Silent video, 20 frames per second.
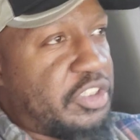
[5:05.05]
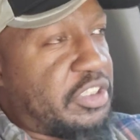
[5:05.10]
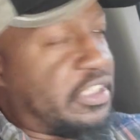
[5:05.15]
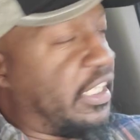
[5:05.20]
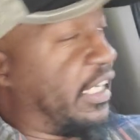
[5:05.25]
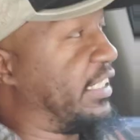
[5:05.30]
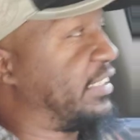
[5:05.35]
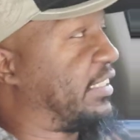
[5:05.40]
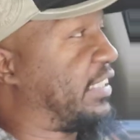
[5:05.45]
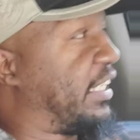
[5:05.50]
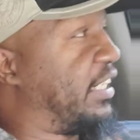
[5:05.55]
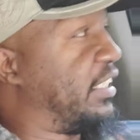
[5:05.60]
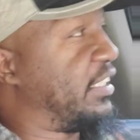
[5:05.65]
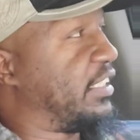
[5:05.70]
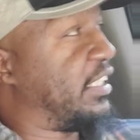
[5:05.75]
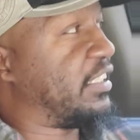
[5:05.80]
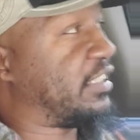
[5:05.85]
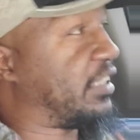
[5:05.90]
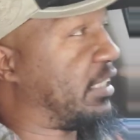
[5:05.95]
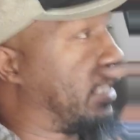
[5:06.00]
think you say
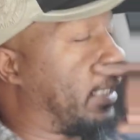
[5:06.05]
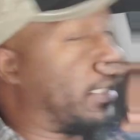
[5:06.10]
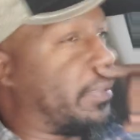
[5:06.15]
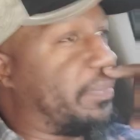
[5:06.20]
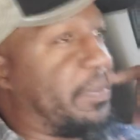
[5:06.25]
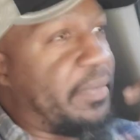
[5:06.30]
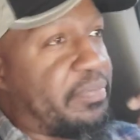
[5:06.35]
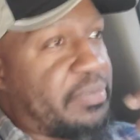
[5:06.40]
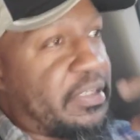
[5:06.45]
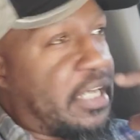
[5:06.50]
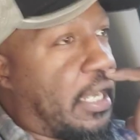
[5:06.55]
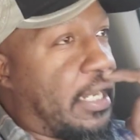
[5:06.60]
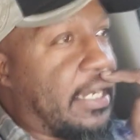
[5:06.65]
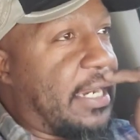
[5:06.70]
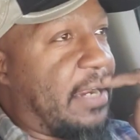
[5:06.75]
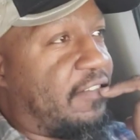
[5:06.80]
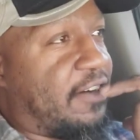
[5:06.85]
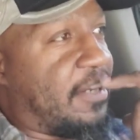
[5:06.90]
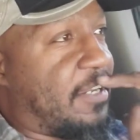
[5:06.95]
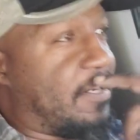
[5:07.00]
anything to the other people? No,
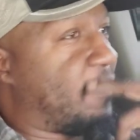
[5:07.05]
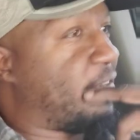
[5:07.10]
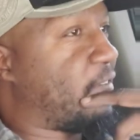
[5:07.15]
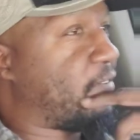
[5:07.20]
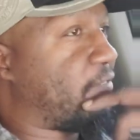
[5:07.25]
not really.